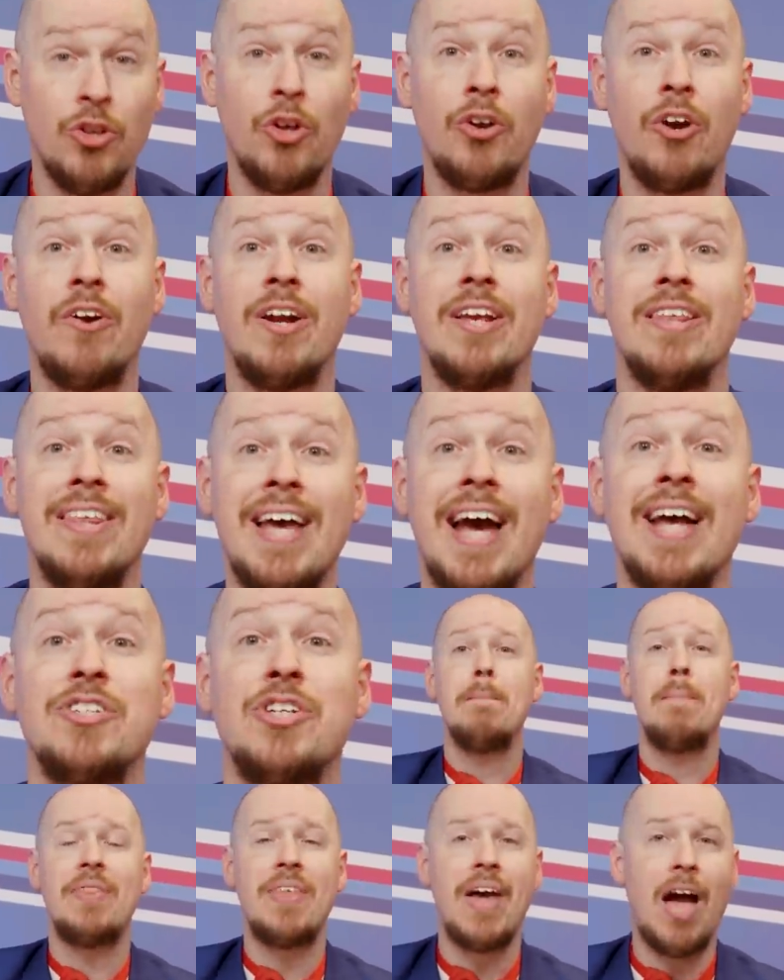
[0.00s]
Not only
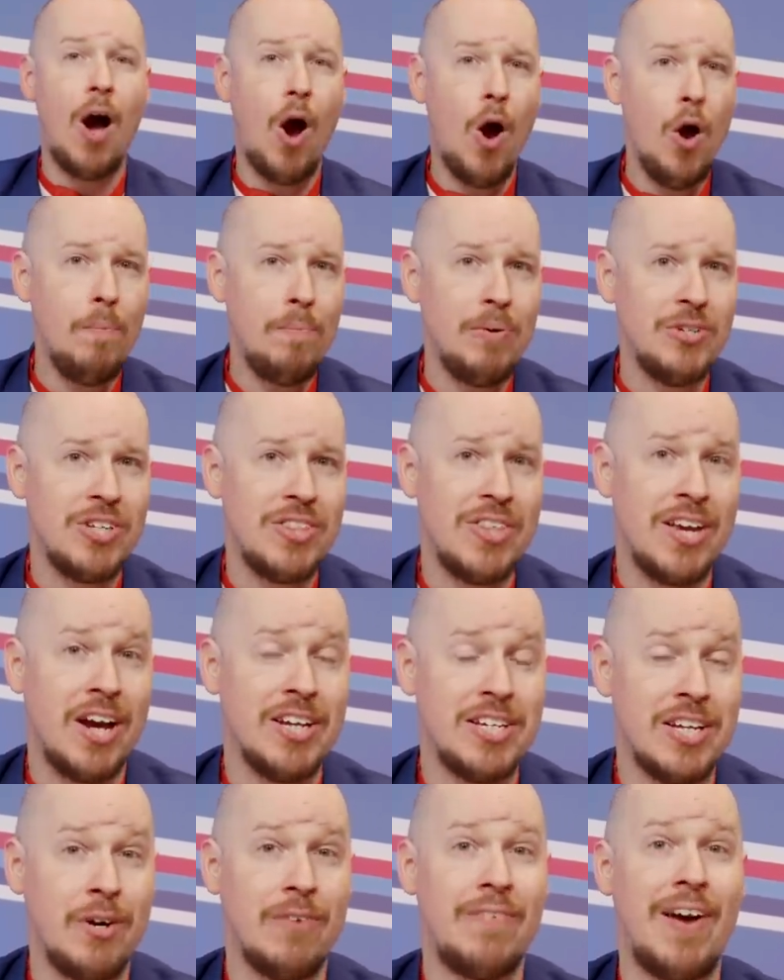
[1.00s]
that, but they're open to the
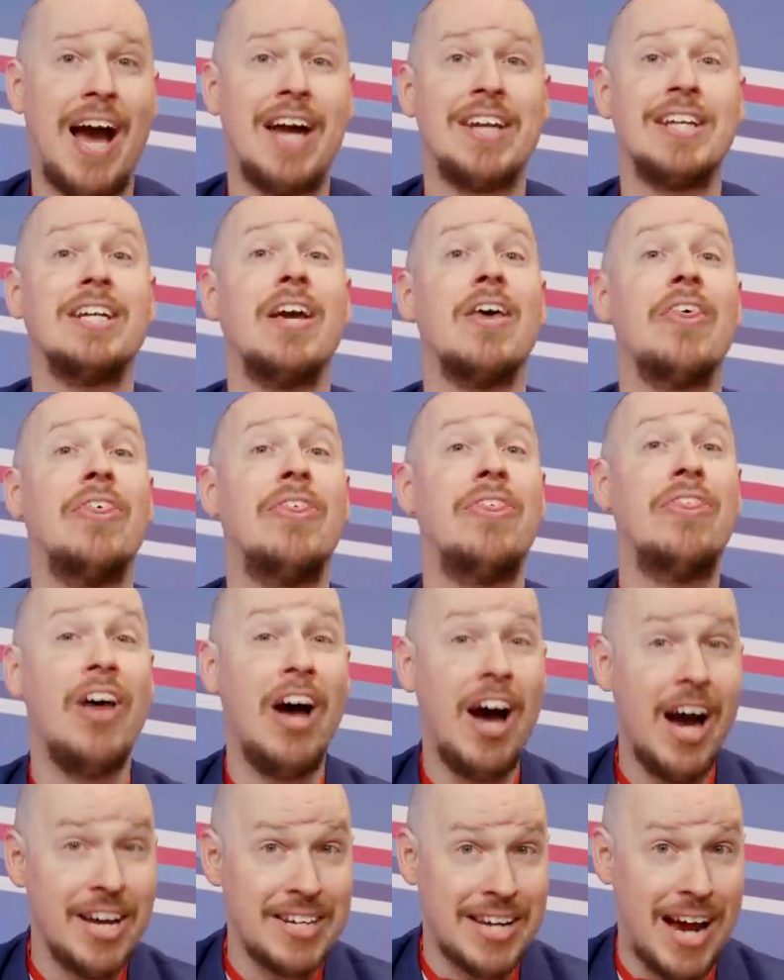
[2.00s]
idea of adding a
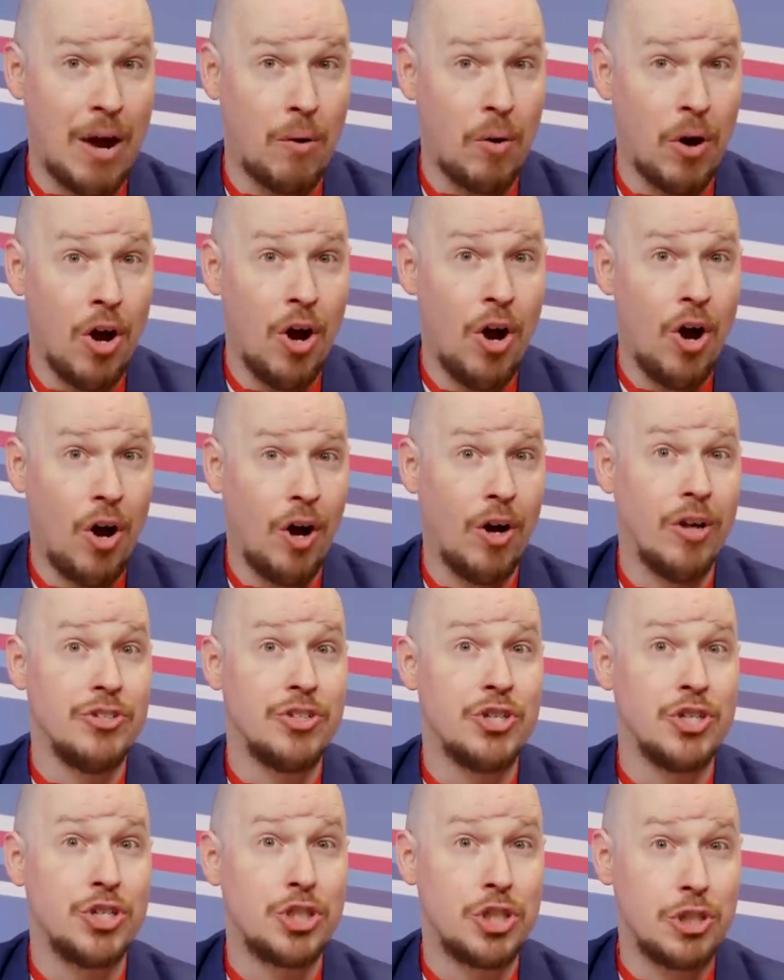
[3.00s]
3rd hour
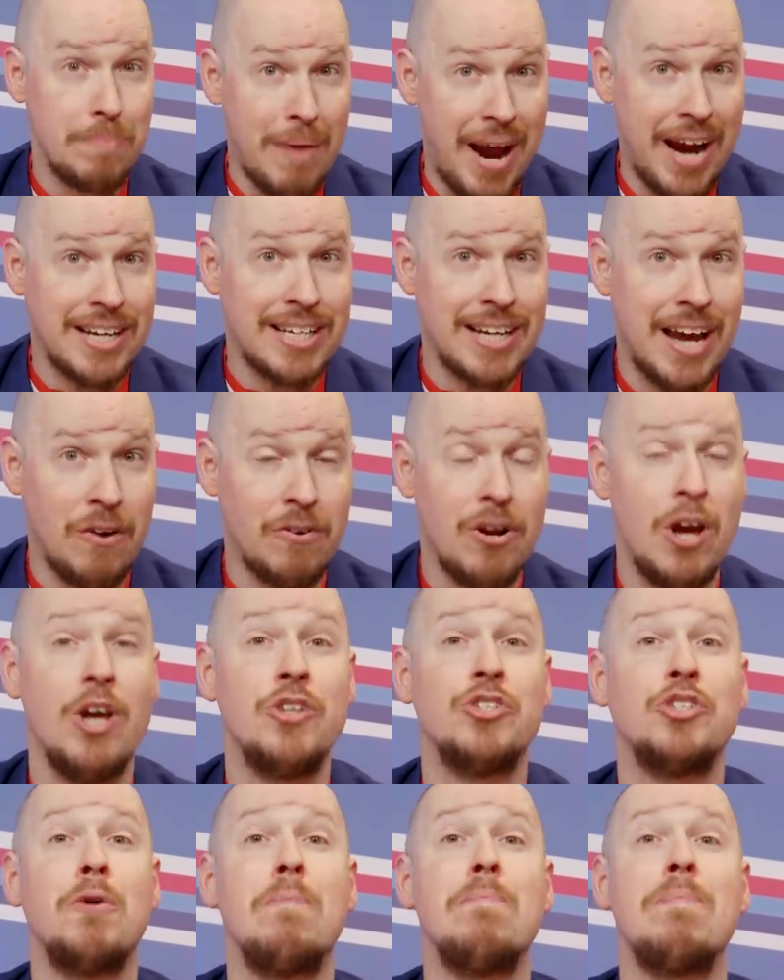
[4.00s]
onto SmackDown
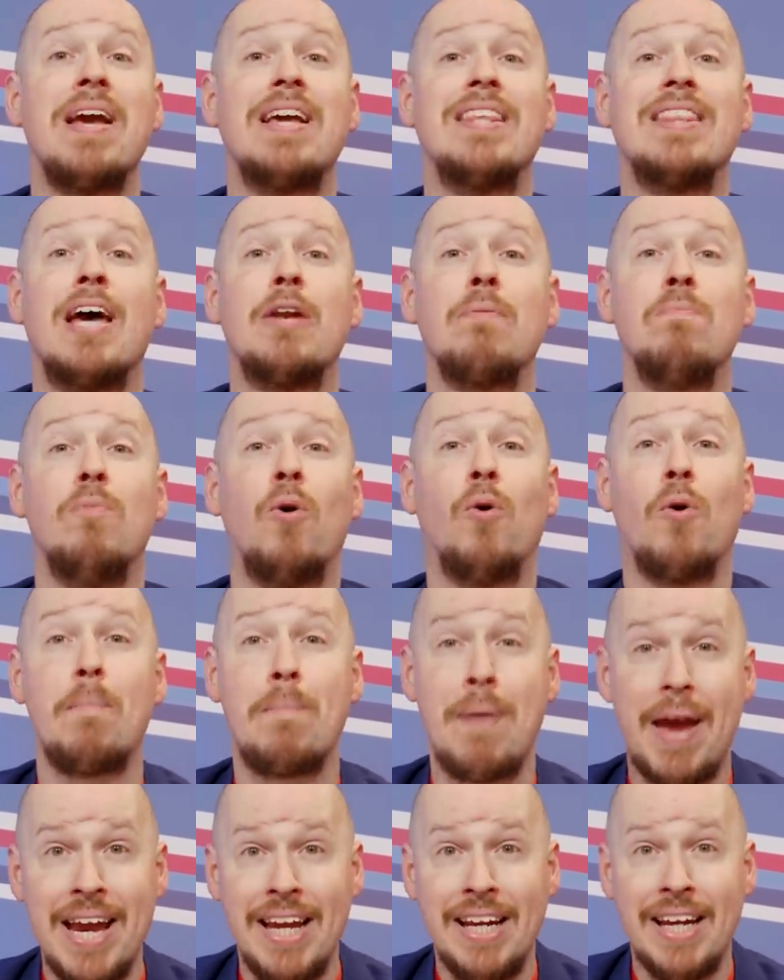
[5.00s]
to make that more
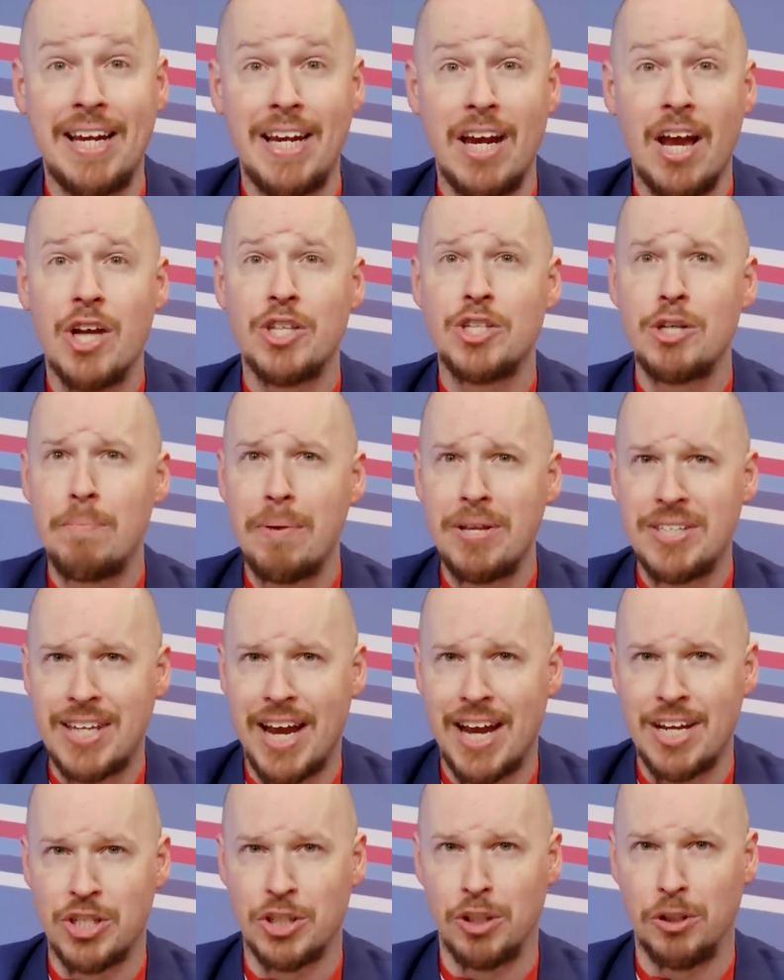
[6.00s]
appealing to
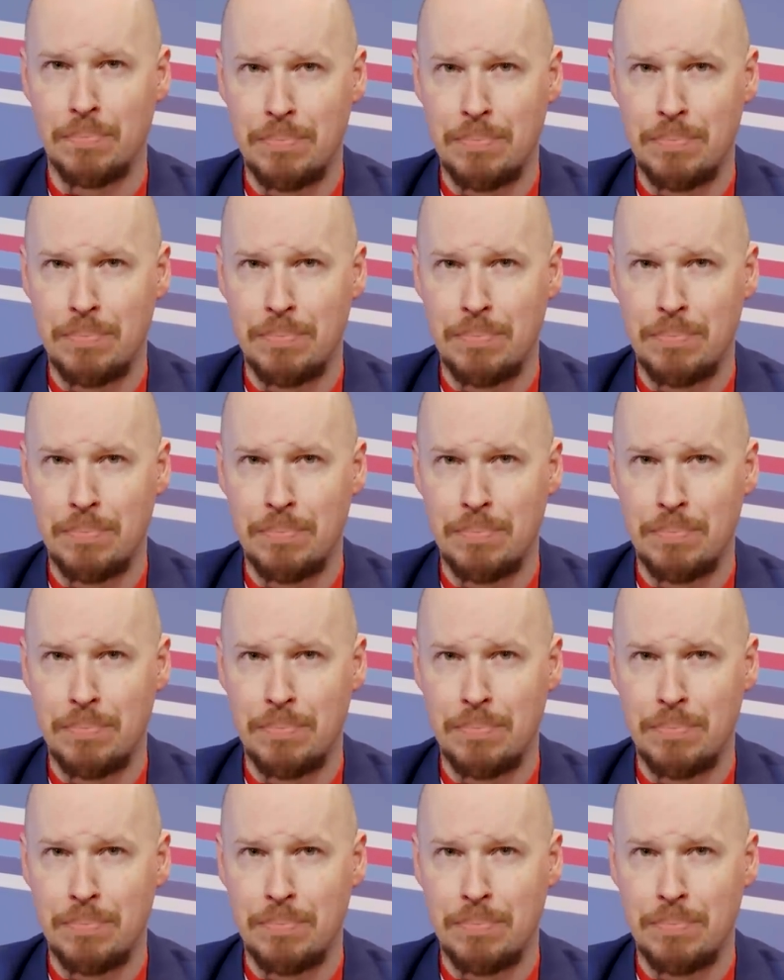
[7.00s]
potential